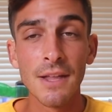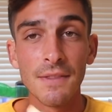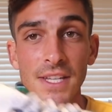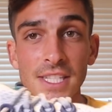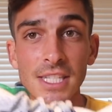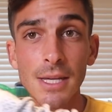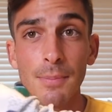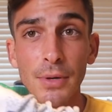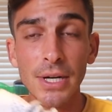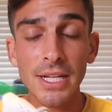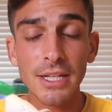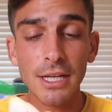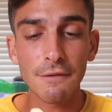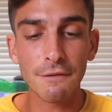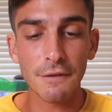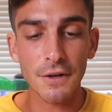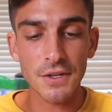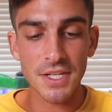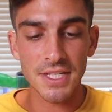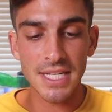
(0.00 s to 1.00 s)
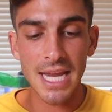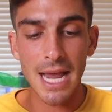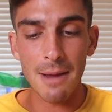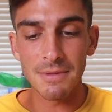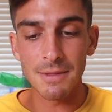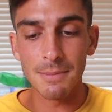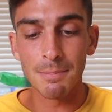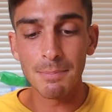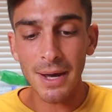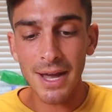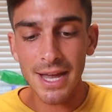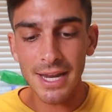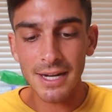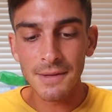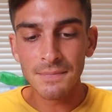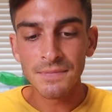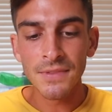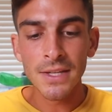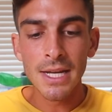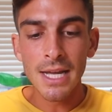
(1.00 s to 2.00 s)
This is a pretty good first attempt,
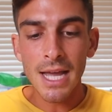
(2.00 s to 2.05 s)
but